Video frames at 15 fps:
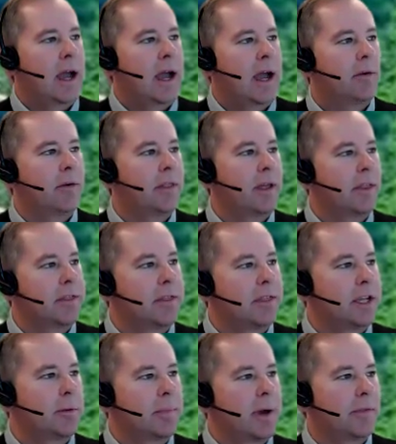how do they
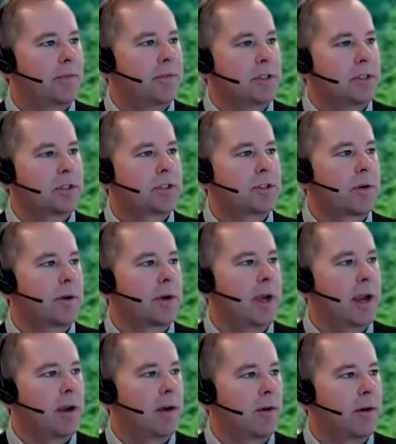think about these certain
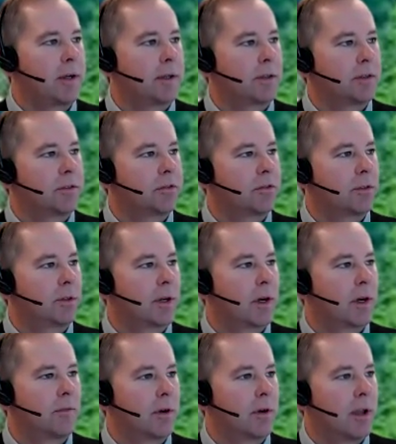areas
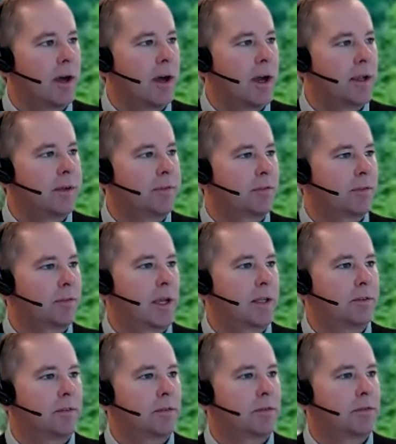of their life
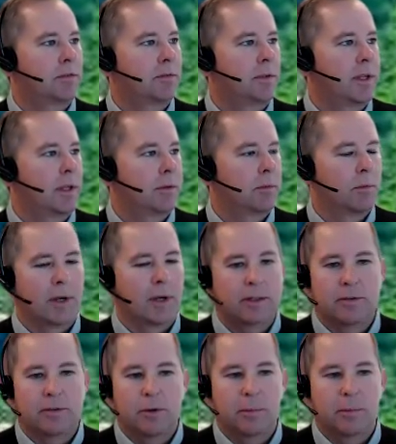as it
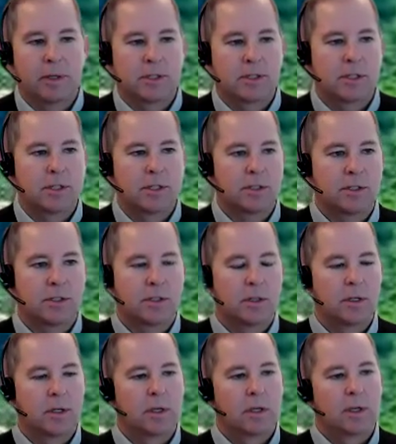relates to their business?
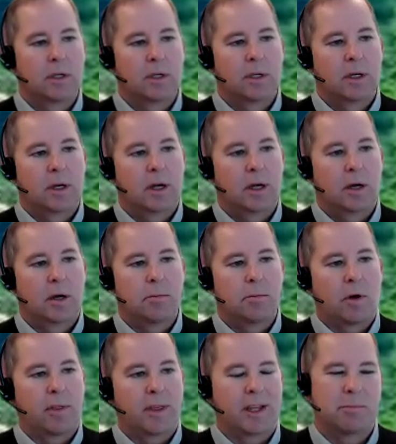
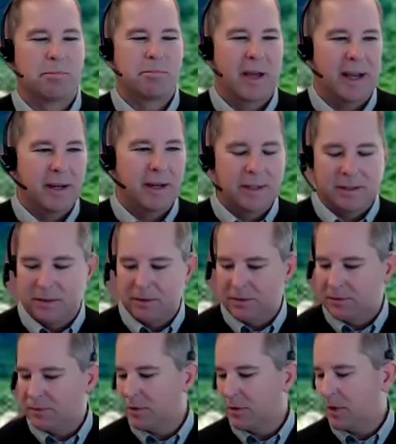Are they competitive?
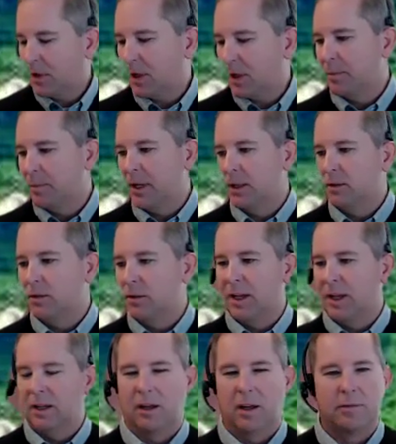I mean, do
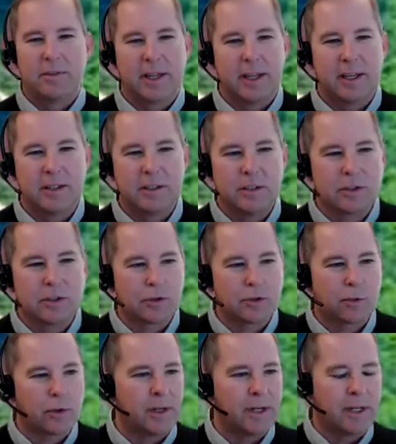they love the
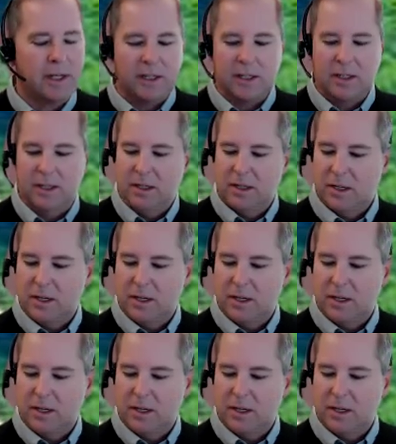industry?